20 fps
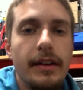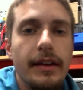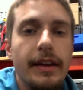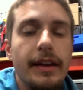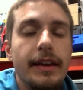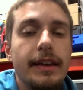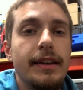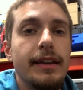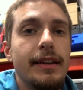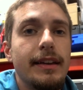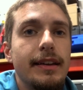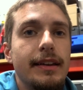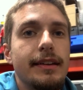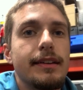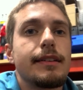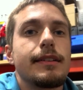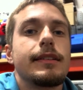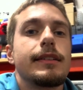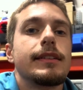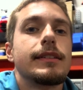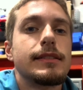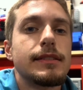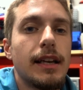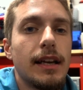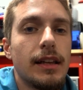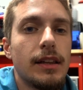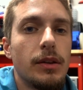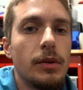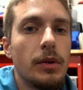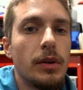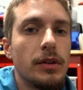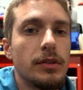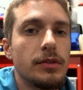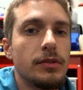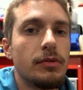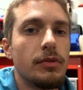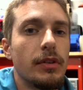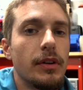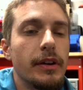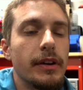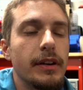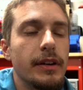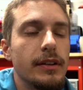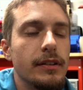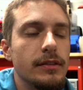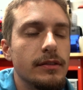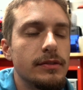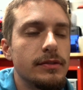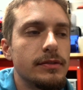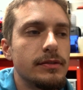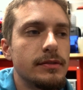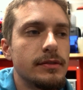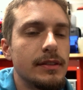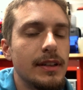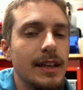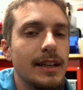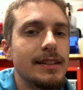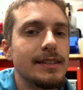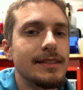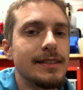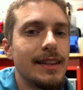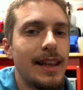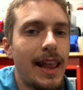And exactly what I was afraid of. It's